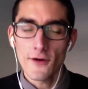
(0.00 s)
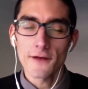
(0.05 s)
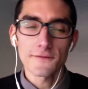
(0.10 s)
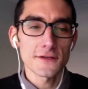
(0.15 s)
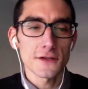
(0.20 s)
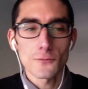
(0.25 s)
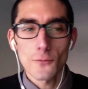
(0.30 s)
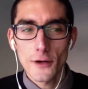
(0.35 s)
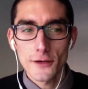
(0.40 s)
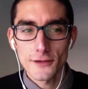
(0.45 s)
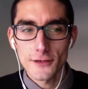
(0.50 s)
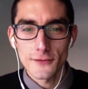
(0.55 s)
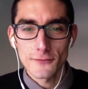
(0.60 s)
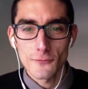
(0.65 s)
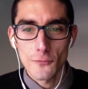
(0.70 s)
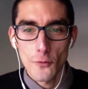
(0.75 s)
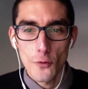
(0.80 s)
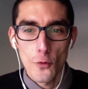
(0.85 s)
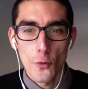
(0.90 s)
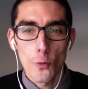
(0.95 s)
I've often
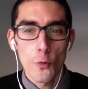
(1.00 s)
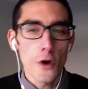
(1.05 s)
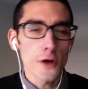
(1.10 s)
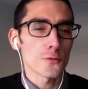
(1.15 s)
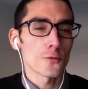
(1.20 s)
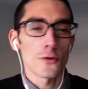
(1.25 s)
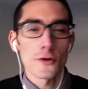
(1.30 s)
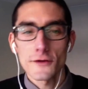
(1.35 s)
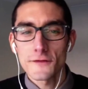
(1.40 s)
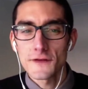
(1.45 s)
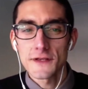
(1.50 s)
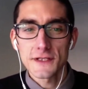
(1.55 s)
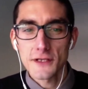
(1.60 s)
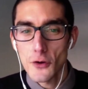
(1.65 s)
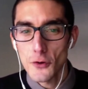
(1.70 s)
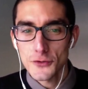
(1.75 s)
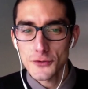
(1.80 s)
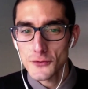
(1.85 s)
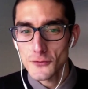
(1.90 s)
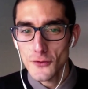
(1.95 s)
wondered, what were these
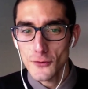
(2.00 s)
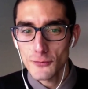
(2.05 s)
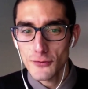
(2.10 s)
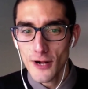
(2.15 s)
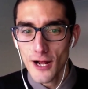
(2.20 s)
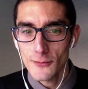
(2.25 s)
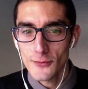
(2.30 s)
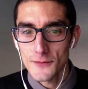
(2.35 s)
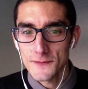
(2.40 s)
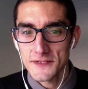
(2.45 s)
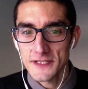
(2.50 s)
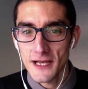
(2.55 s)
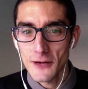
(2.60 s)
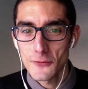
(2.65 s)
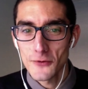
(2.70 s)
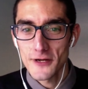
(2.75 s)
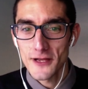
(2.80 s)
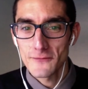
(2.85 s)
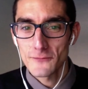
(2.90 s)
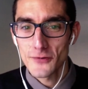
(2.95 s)
cultural problems
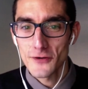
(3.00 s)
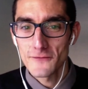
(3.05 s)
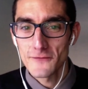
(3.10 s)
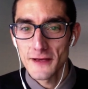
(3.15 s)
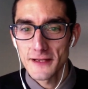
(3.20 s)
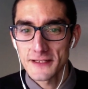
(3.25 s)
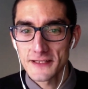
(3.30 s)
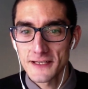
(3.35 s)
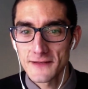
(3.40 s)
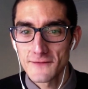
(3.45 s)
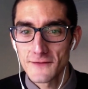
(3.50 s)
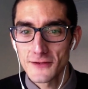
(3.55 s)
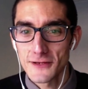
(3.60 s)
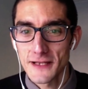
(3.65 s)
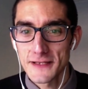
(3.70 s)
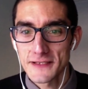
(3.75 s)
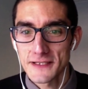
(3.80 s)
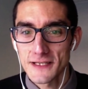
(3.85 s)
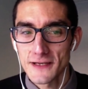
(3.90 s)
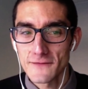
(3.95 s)
that would have prevented
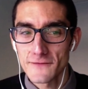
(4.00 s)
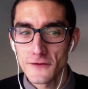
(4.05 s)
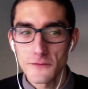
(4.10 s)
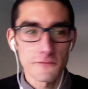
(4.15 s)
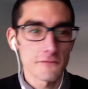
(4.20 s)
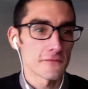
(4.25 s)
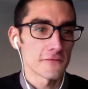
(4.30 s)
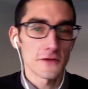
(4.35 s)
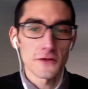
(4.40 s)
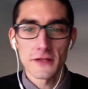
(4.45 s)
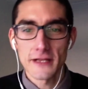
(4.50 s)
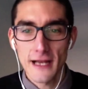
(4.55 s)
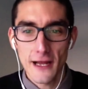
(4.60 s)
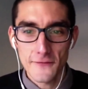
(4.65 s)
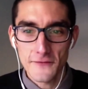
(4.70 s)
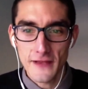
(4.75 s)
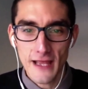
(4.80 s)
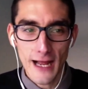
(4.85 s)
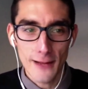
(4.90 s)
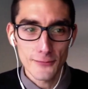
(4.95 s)
Valencia from filling
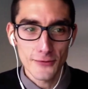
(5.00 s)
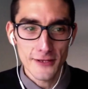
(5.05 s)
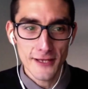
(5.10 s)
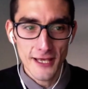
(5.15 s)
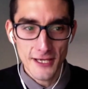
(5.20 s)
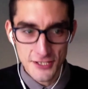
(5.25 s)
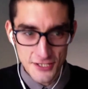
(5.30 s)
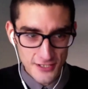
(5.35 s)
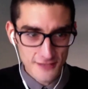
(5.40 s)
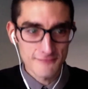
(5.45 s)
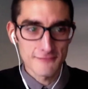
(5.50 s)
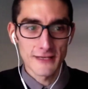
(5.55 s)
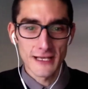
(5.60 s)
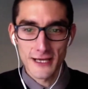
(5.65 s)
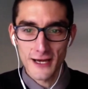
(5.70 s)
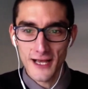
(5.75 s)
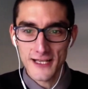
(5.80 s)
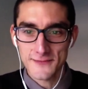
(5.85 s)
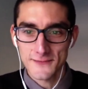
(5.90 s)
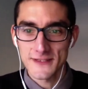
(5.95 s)
out the application
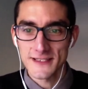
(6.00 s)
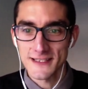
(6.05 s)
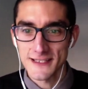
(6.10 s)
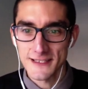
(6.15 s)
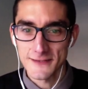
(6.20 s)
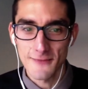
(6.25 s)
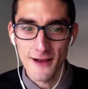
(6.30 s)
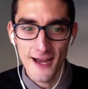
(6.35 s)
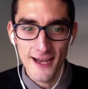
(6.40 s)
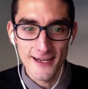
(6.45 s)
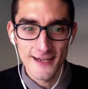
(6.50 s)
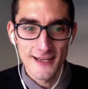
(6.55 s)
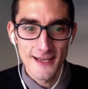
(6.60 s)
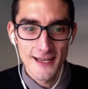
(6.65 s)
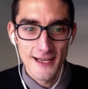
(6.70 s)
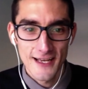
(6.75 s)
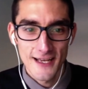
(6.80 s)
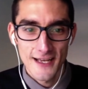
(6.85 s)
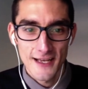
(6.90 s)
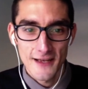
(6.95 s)
in Osmundsen's mind?
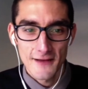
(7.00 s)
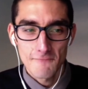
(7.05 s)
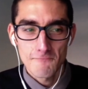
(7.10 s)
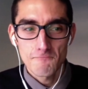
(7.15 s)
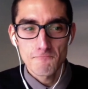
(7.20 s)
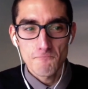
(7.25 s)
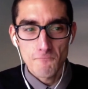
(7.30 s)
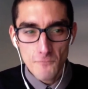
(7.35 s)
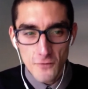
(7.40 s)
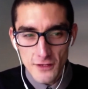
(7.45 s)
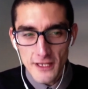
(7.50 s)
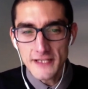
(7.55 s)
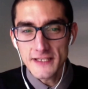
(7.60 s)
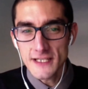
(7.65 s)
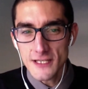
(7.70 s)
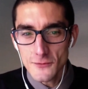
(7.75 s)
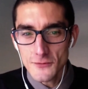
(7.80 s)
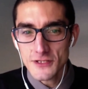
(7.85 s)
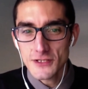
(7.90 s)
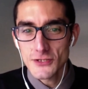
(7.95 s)

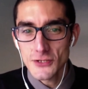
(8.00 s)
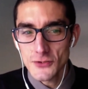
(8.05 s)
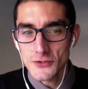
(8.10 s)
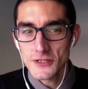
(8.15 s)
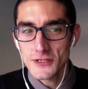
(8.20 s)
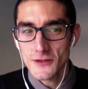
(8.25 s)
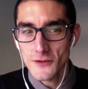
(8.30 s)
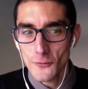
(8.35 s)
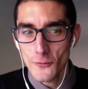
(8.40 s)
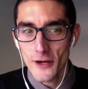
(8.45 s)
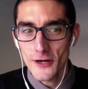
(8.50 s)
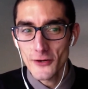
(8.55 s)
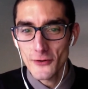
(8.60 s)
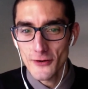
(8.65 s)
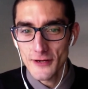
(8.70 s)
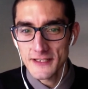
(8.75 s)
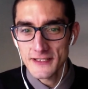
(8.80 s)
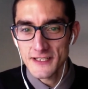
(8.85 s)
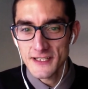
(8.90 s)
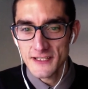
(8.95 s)
Valencia was new to the
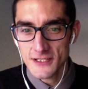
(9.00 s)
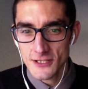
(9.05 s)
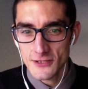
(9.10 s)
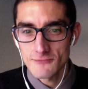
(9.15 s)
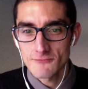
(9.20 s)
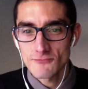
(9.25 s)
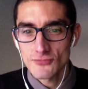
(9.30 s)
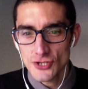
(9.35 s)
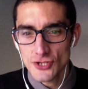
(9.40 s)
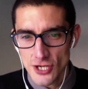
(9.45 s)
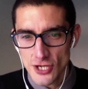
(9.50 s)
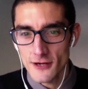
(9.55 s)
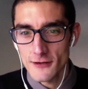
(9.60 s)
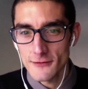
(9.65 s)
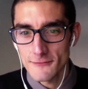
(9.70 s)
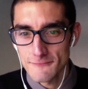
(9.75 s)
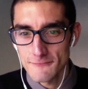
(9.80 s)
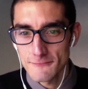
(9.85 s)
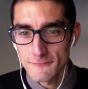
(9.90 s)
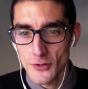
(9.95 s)
Wenner-Gren system,
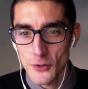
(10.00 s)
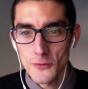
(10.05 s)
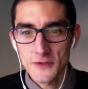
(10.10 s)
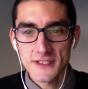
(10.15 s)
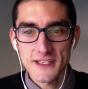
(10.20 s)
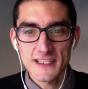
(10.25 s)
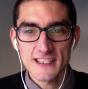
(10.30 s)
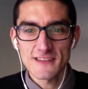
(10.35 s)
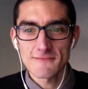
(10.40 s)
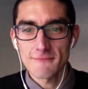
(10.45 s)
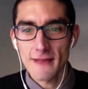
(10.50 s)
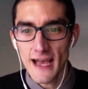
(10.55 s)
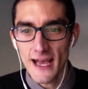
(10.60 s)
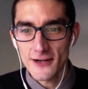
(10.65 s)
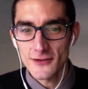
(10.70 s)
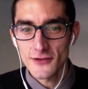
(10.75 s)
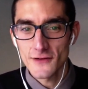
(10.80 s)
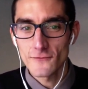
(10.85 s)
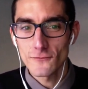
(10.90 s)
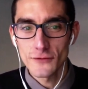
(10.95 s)
sure, but was this a
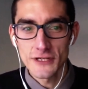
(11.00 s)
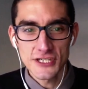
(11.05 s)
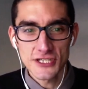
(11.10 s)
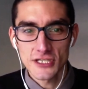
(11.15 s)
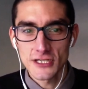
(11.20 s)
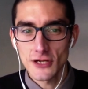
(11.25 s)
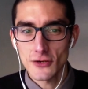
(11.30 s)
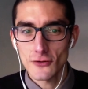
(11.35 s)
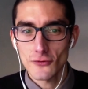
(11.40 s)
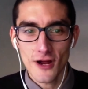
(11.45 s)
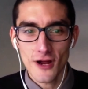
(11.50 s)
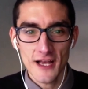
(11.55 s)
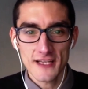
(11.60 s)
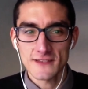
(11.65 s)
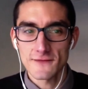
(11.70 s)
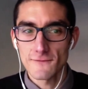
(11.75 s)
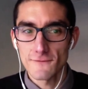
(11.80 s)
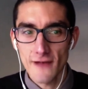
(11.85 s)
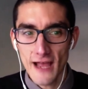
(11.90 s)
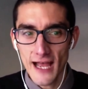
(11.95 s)
matter of reaching
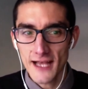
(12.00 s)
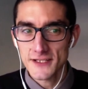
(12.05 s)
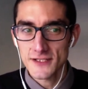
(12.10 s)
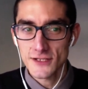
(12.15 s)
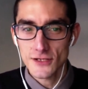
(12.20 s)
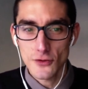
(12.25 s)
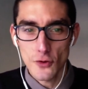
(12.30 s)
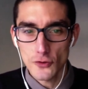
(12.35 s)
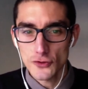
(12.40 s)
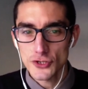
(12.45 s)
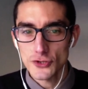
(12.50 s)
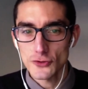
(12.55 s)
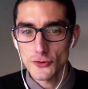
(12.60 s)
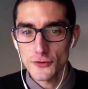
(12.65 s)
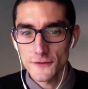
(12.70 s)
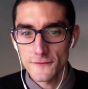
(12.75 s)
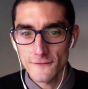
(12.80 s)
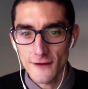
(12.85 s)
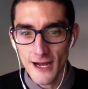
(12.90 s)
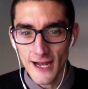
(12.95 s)
across vast
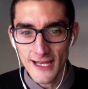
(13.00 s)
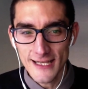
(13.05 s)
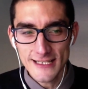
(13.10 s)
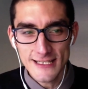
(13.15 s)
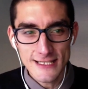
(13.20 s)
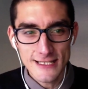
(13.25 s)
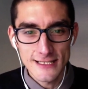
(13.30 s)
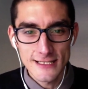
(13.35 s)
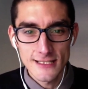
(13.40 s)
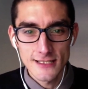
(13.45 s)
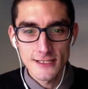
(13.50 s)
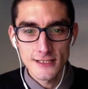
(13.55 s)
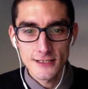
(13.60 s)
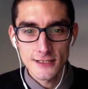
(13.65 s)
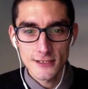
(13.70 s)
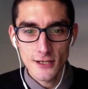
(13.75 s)
cultural divides